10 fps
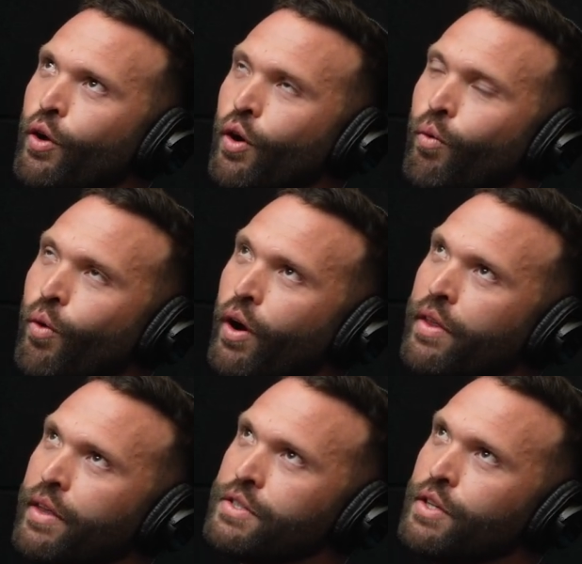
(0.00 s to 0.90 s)
your
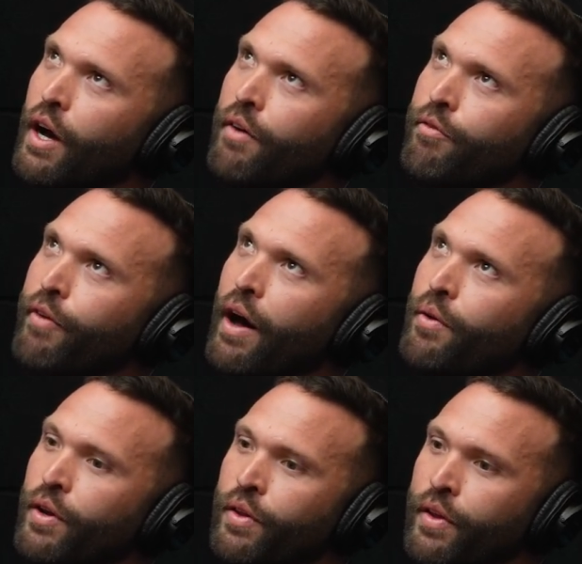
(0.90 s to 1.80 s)
worth is not
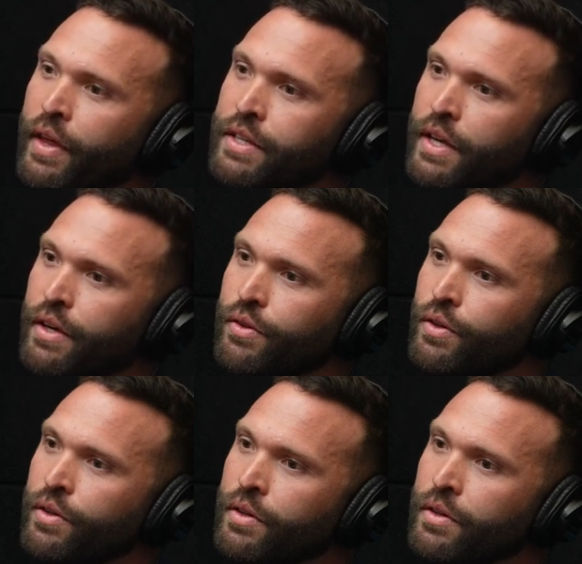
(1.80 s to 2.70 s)
founded on the things that you do.
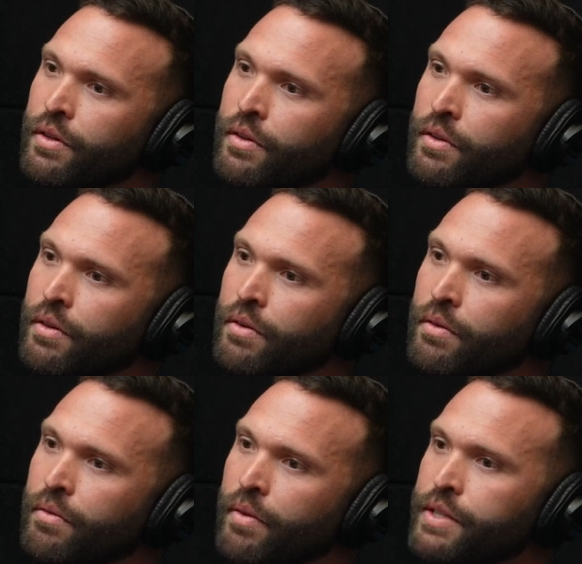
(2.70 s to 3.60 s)

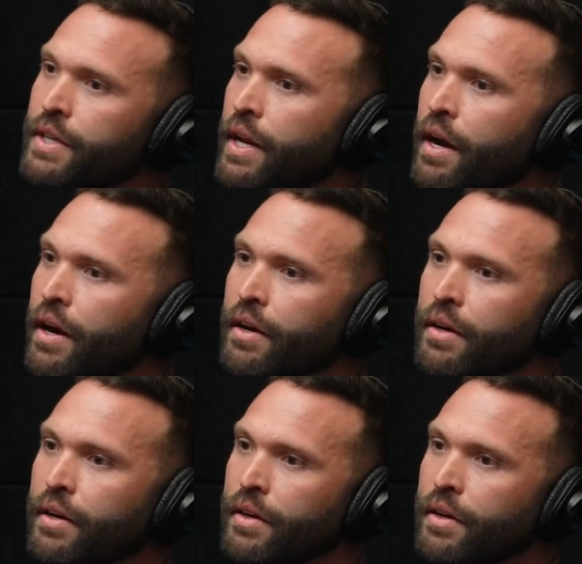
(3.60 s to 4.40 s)
It's inherent.